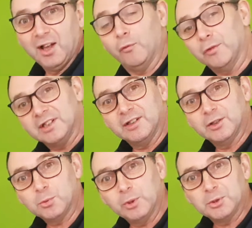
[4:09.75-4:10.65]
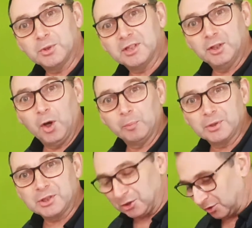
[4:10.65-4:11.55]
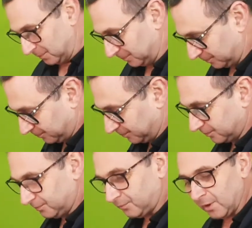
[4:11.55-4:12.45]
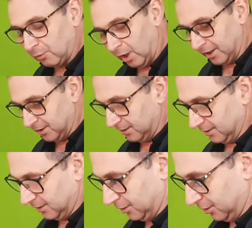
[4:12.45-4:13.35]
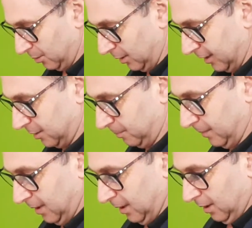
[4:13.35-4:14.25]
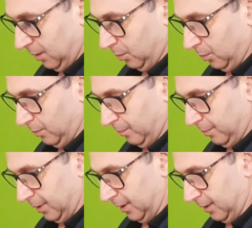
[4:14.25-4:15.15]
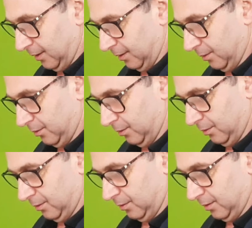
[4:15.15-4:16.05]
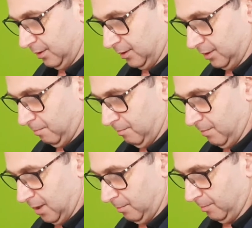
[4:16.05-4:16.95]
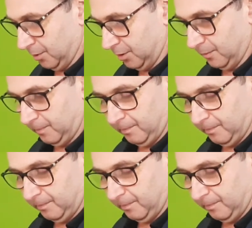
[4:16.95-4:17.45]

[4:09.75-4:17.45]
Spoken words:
Obviously the switch was in the on position. Right, so let's put it on, that's minimum, so